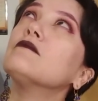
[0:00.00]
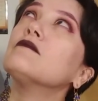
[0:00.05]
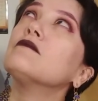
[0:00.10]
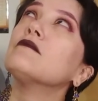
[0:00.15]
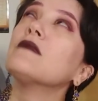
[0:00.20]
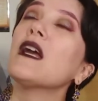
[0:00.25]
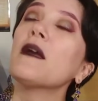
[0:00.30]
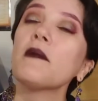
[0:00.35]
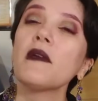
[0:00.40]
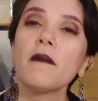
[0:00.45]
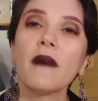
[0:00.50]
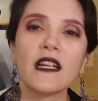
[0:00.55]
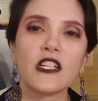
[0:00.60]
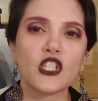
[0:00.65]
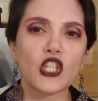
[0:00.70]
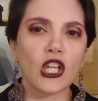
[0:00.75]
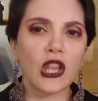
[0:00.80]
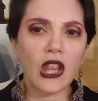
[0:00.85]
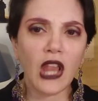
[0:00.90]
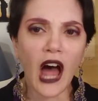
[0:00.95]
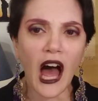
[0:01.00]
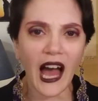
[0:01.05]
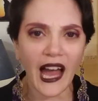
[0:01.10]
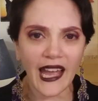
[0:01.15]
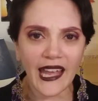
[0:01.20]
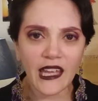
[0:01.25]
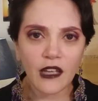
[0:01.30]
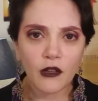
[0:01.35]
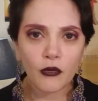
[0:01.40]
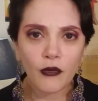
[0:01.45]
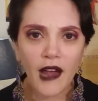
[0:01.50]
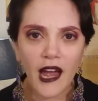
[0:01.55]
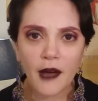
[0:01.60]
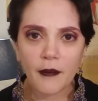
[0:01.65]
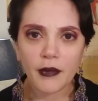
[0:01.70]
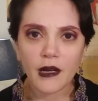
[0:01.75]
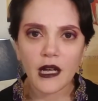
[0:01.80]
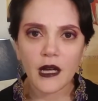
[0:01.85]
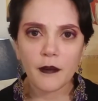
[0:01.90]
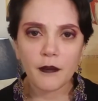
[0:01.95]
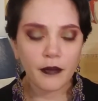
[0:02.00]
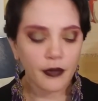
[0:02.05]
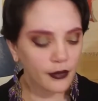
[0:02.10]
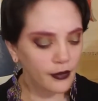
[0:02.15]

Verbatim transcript: maybe my July wrap up?